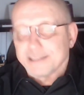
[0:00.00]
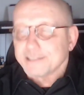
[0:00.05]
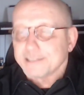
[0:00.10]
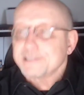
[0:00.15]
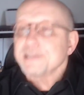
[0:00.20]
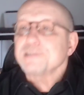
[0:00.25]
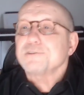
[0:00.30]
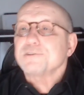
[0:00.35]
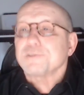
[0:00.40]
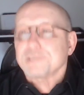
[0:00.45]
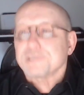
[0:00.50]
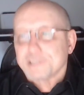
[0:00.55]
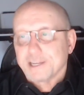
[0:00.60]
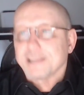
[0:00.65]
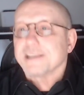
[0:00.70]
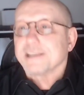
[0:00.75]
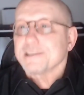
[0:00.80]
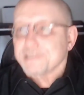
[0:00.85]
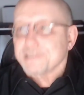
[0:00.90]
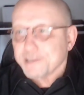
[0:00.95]
It's
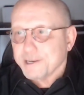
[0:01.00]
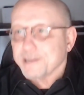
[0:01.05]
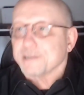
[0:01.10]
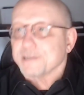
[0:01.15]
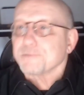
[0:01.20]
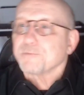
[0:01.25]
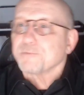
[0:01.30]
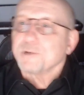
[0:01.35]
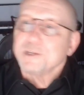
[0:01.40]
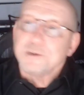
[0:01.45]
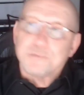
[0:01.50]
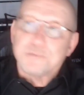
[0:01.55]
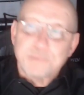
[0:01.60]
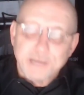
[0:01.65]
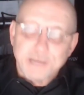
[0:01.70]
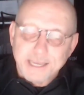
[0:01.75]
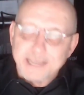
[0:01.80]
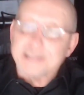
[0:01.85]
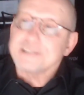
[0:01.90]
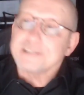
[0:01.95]
interesting, isn't it, when you
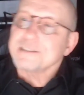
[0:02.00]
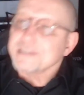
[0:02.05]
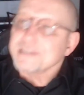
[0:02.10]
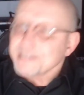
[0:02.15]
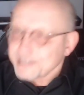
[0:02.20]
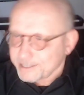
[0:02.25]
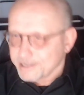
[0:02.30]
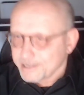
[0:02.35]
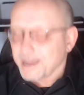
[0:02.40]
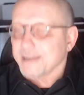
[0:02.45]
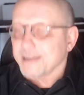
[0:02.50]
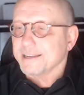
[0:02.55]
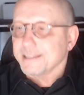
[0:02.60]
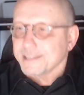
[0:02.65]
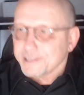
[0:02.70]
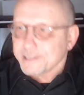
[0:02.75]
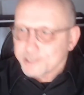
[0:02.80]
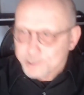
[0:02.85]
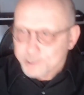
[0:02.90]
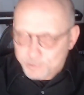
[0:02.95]
begin to
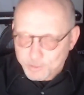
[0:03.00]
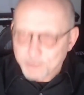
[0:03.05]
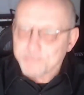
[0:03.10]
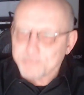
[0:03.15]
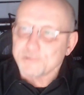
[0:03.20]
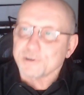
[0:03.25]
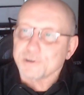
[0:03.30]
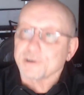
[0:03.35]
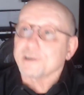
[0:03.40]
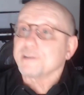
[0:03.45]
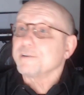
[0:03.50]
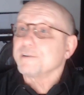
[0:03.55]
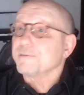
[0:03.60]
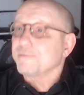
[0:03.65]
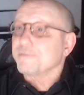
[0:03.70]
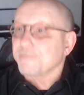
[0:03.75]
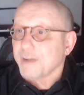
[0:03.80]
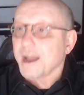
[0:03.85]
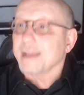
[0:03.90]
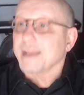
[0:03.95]
study the scripture and
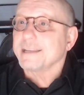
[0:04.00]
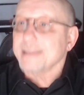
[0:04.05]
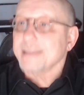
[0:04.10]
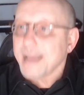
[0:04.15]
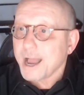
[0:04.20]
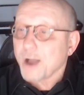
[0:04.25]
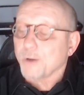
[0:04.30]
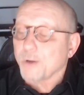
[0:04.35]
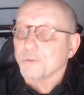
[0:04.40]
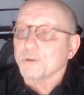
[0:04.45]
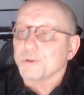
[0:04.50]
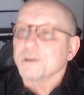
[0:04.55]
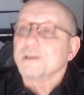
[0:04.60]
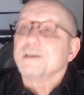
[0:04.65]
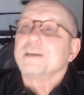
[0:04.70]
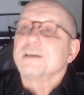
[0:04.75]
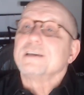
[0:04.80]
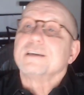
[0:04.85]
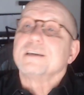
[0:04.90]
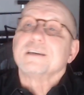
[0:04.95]
you find out
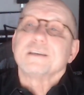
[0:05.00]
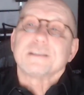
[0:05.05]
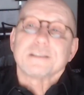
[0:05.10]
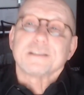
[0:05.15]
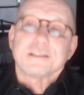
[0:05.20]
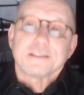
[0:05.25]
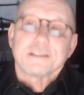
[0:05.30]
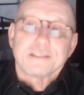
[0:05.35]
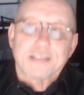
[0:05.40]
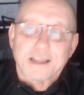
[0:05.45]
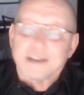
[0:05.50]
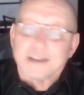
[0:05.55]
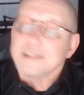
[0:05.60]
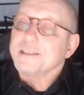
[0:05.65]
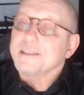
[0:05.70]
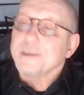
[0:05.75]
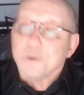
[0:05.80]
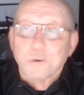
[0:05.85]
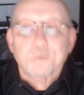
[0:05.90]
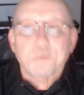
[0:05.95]
that
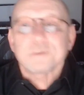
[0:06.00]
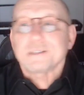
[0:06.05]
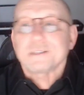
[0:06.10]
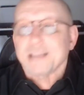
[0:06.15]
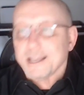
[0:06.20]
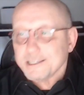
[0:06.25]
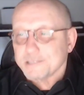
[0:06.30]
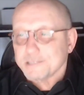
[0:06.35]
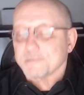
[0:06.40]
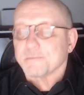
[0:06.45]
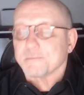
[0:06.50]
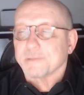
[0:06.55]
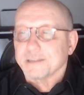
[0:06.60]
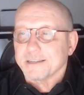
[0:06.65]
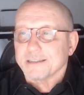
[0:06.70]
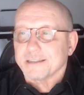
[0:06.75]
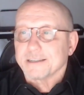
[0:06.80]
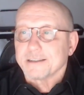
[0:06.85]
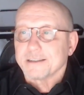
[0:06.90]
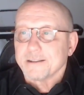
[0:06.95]
in the Old
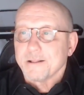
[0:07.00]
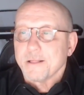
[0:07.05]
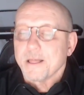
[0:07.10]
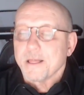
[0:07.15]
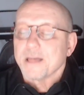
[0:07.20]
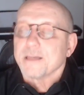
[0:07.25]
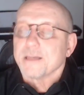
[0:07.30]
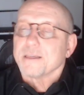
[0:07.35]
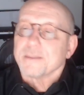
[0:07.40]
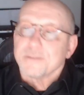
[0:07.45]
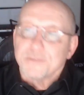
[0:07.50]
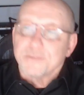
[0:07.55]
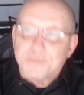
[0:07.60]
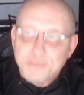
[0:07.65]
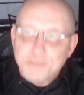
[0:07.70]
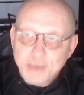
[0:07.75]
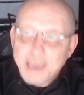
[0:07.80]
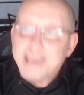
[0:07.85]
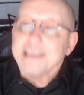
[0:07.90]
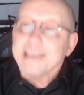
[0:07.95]
Testament,
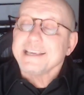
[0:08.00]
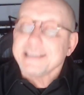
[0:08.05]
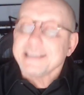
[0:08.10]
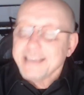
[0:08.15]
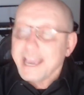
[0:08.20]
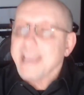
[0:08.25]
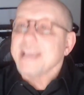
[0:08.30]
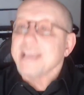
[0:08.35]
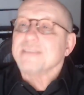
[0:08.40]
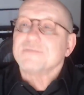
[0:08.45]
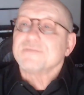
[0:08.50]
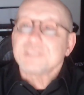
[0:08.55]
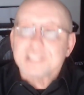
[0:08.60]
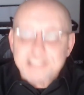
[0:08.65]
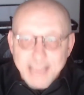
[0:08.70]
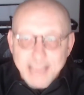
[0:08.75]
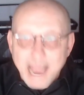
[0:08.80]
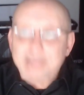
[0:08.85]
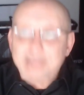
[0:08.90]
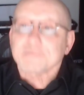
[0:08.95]
they gave
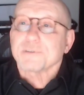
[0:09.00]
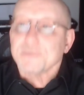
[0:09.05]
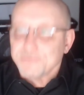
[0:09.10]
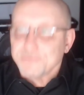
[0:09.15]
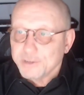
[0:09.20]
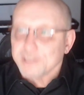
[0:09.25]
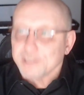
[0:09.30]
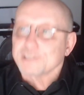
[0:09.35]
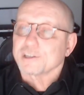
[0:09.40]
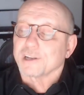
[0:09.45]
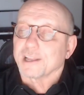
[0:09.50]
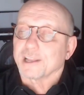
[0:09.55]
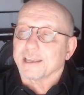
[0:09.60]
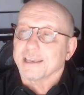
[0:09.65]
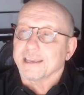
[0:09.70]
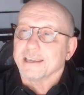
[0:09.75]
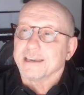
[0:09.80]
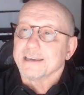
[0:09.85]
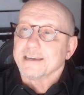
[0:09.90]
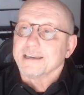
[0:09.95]

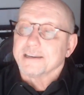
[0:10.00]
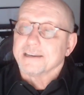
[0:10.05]
sacrificially.